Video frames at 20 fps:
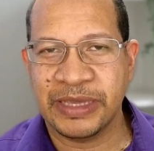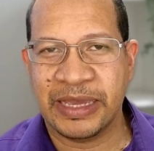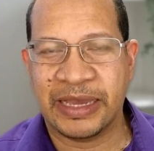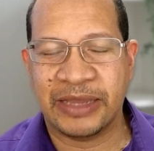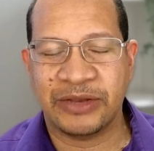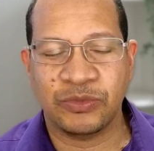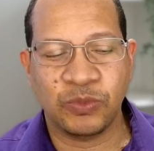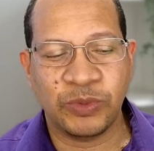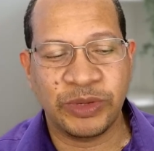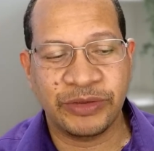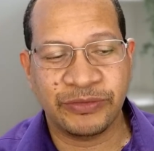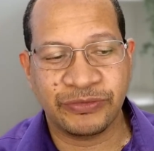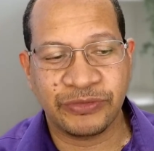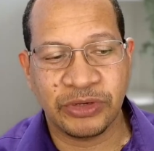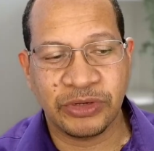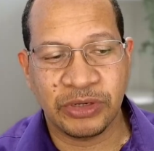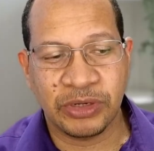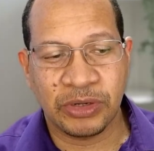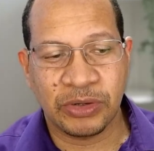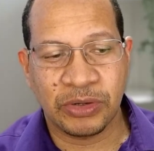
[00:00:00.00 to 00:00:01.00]
And we have
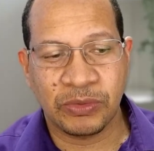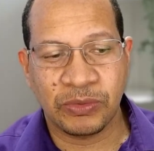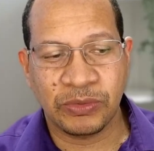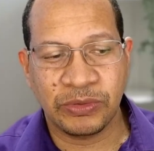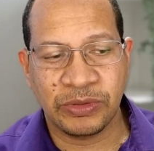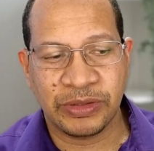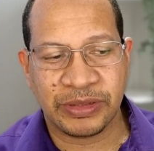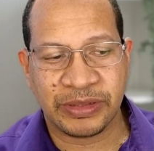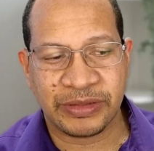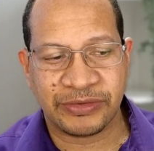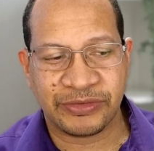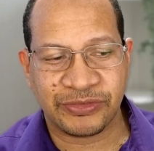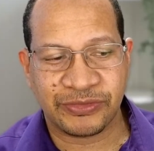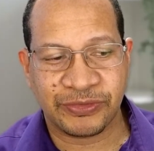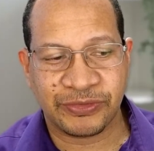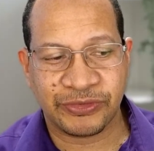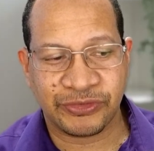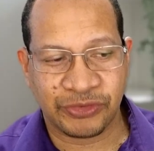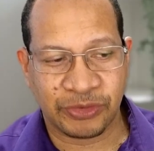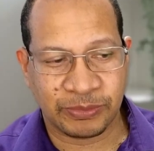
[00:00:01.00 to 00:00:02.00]
known this
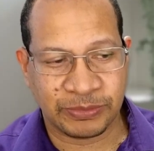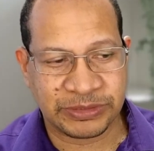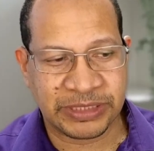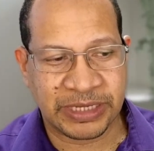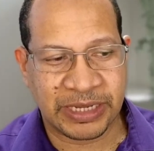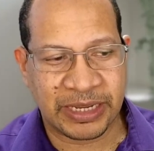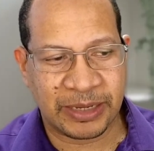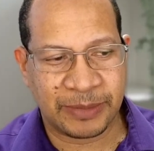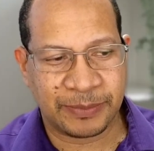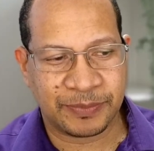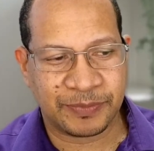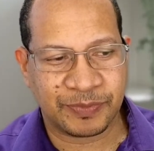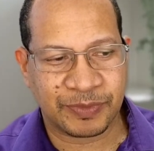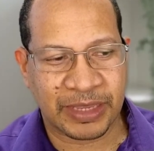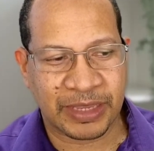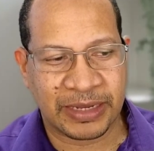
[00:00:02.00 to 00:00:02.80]
for some time.